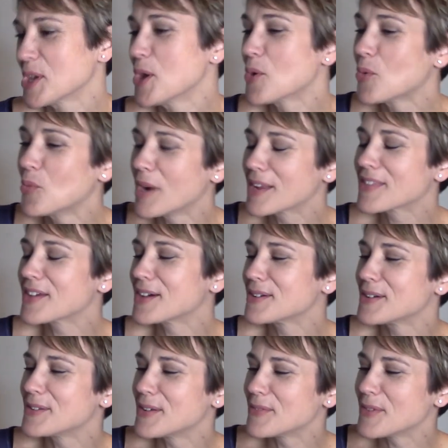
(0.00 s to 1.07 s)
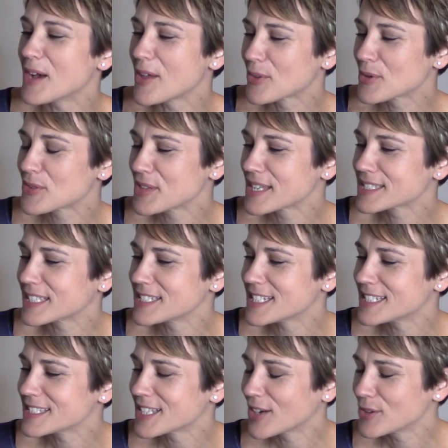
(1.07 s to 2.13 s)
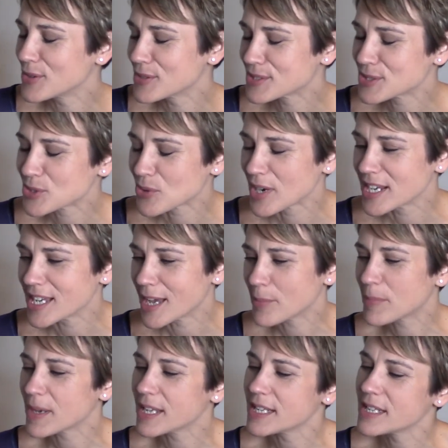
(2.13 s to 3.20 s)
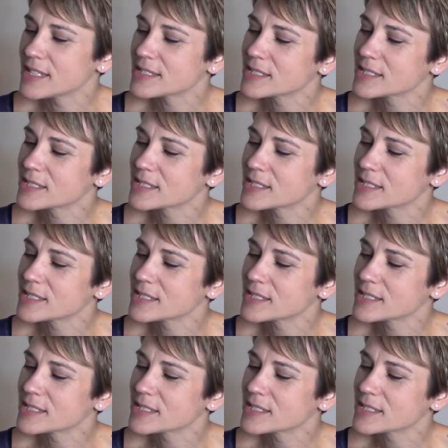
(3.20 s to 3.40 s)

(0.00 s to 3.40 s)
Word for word: Well, one of the other things I didn't tell you this story yet, but uh-huh.